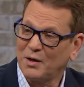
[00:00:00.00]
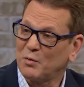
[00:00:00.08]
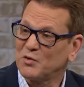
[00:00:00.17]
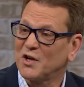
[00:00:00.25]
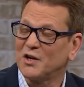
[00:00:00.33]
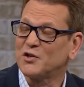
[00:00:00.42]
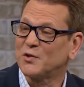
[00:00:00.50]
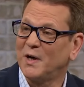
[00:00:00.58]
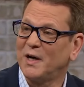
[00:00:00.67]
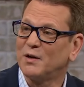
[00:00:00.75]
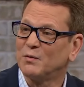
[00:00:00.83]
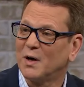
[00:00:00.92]
I was on a
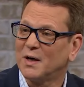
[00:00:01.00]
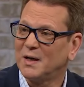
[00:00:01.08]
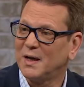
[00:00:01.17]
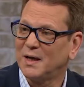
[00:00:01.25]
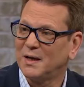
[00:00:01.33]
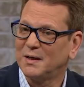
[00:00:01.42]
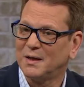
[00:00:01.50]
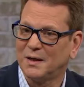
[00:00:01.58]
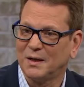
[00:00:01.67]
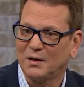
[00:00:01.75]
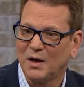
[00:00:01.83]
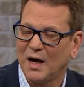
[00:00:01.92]
training run and
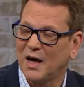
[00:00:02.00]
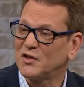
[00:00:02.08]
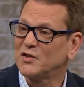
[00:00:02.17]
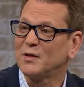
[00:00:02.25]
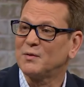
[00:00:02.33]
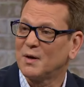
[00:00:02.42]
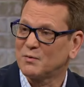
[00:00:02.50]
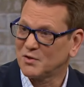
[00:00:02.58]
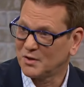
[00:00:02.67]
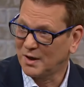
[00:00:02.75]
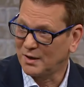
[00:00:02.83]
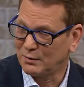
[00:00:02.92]
I slipped on
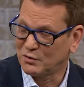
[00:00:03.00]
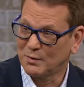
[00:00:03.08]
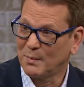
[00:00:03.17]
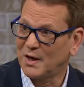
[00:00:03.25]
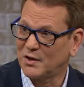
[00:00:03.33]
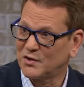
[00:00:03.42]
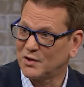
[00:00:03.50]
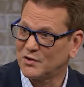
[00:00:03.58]
some ice.